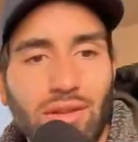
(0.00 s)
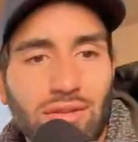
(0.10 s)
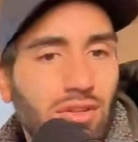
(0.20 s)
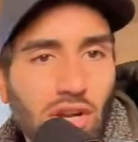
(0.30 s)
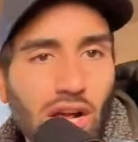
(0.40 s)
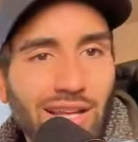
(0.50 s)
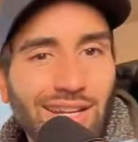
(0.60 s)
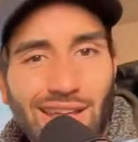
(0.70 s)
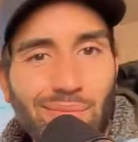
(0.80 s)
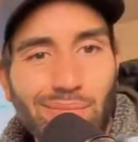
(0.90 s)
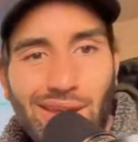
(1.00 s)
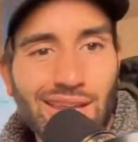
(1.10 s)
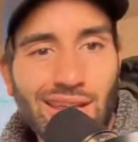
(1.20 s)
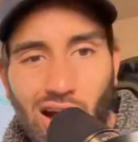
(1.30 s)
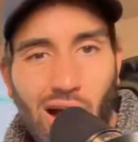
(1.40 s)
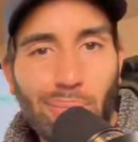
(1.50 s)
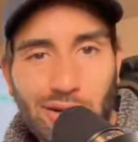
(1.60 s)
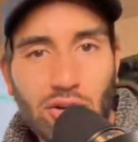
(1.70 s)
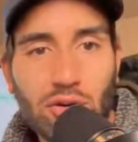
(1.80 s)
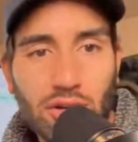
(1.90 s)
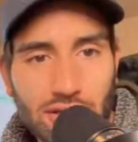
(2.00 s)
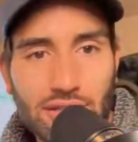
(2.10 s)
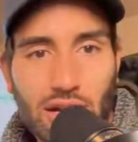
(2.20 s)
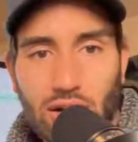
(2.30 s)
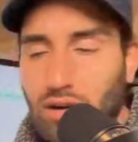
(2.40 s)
you're not going to get many opportunities there.